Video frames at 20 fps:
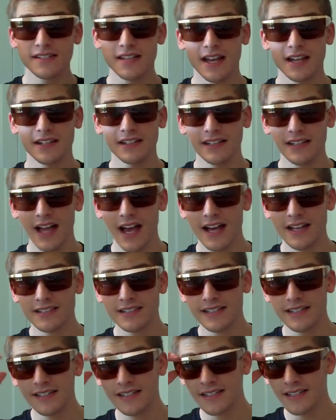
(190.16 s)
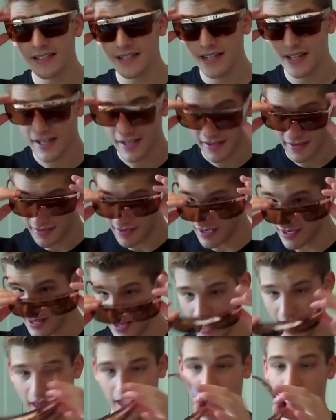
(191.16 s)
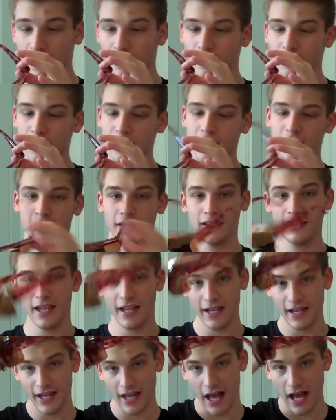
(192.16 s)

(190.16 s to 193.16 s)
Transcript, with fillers: sunglasses that have Lady